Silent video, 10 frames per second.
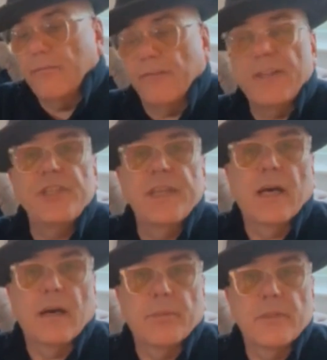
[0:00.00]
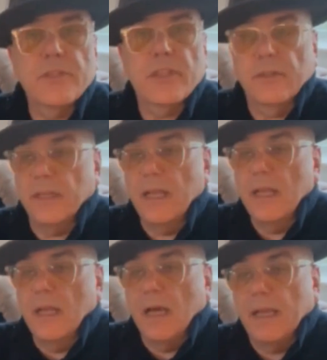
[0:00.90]
freshened it up so that
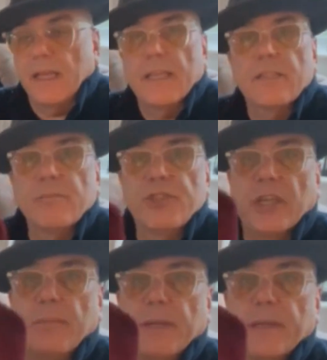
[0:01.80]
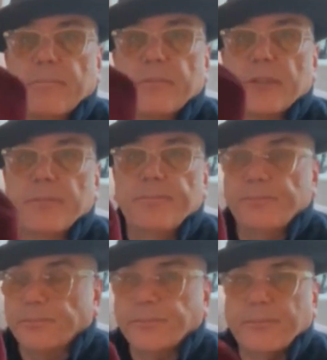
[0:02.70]
I could get some shape in it. So
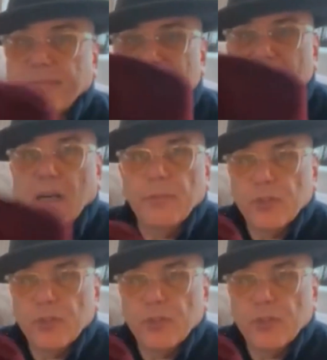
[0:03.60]
I'm not